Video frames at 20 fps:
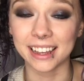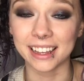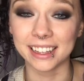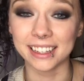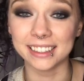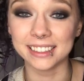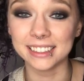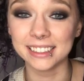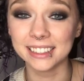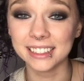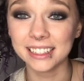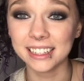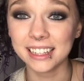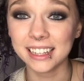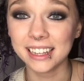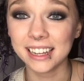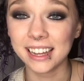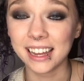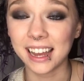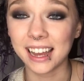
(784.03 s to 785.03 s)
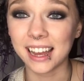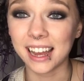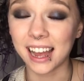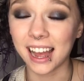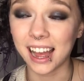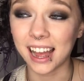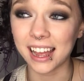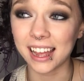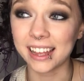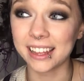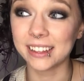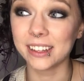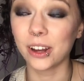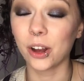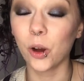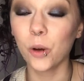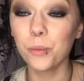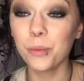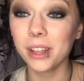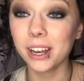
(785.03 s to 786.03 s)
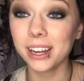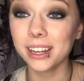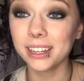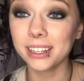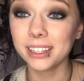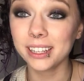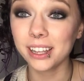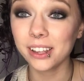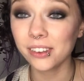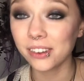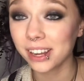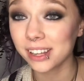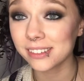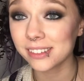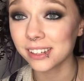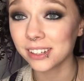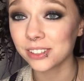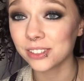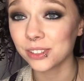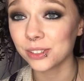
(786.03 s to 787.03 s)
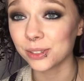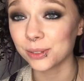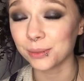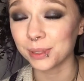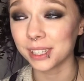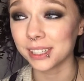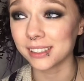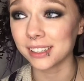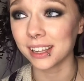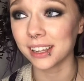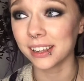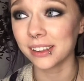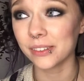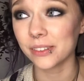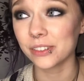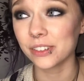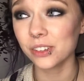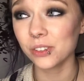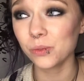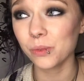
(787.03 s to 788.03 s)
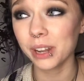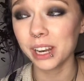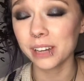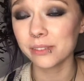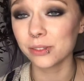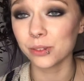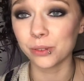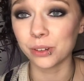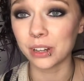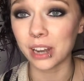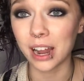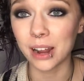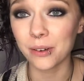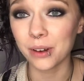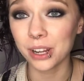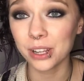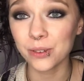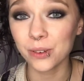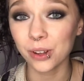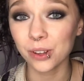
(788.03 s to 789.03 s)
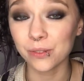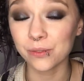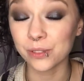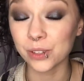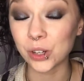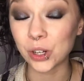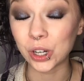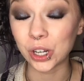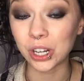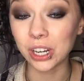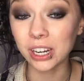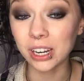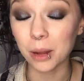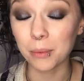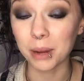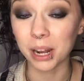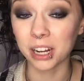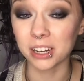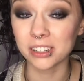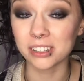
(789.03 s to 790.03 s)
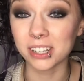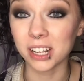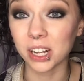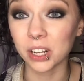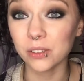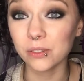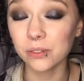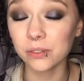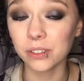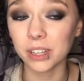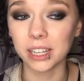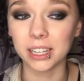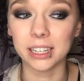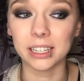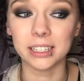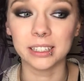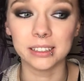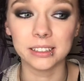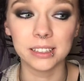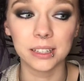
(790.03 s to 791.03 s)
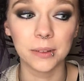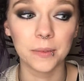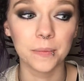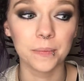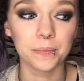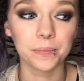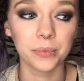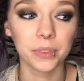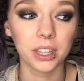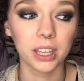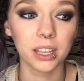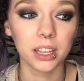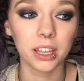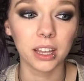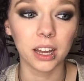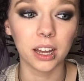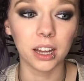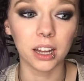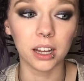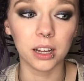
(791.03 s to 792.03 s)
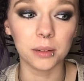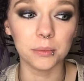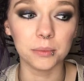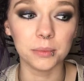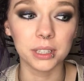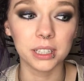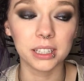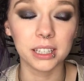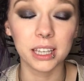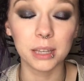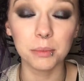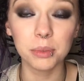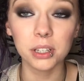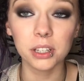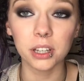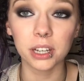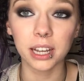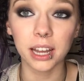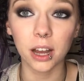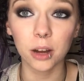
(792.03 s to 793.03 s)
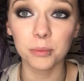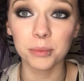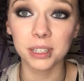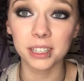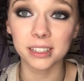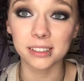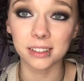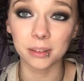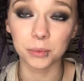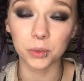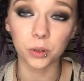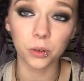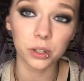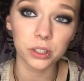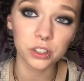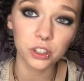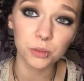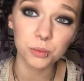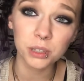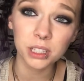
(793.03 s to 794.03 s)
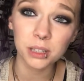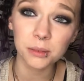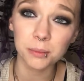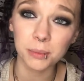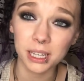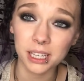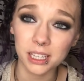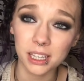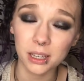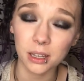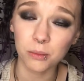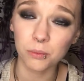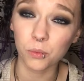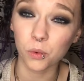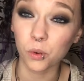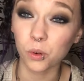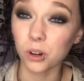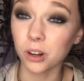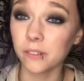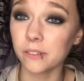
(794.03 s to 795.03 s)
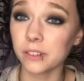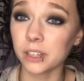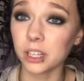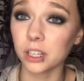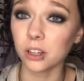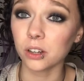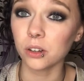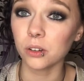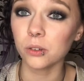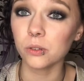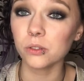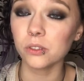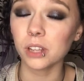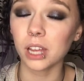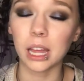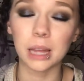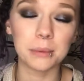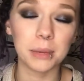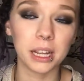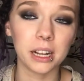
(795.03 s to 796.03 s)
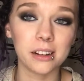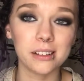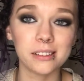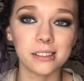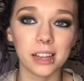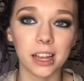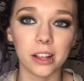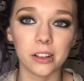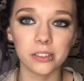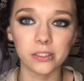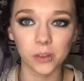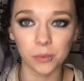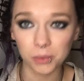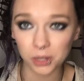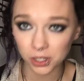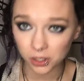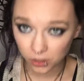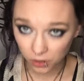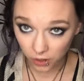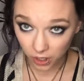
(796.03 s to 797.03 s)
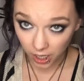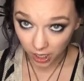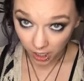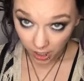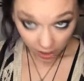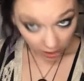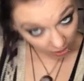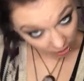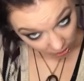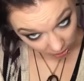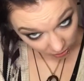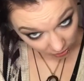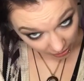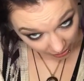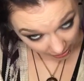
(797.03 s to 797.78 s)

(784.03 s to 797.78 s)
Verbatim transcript: and I hope that I can get you guys there too because I just want everyone, I want you all to feel good about yourself and um, keep a lookout because I'm going to be making more videos. I'm a hairstylist. Some of you, you know,